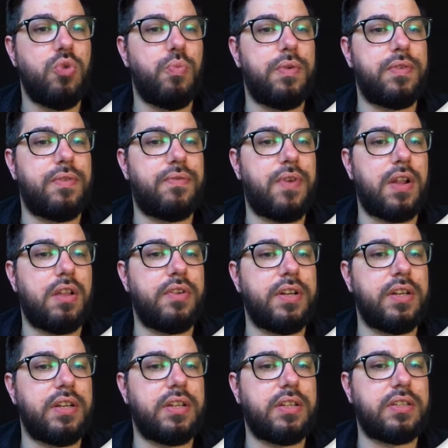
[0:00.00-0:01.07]
with the
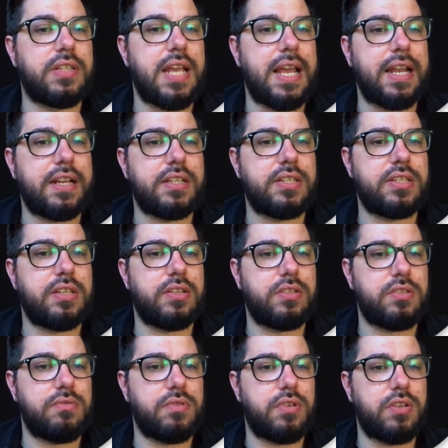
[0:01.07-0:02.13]
following text.
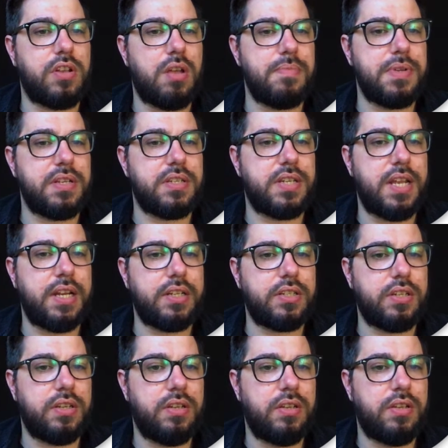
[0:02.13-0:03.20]
So we're going to copy this text.